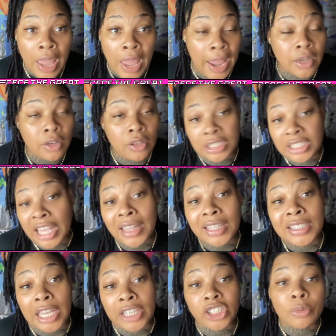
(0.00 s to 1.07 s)
And the cell
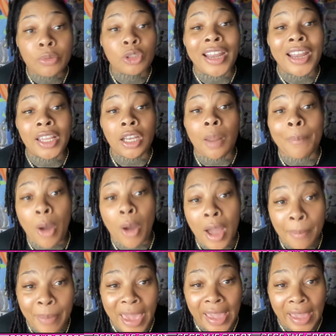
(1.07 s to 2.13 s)
said she was trying to get up on her
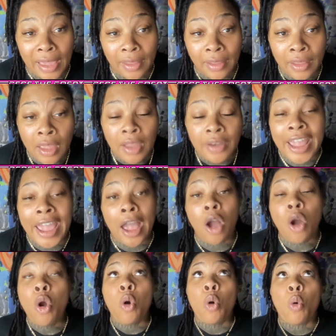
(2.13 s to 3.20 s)
bed.
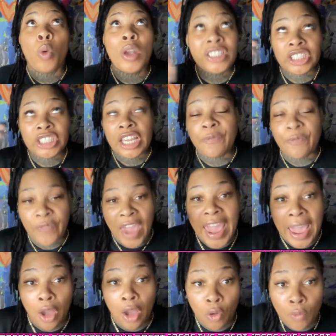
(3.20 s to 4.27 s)
Now, when she
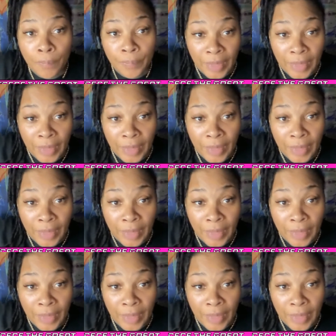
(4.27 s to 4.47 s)
fell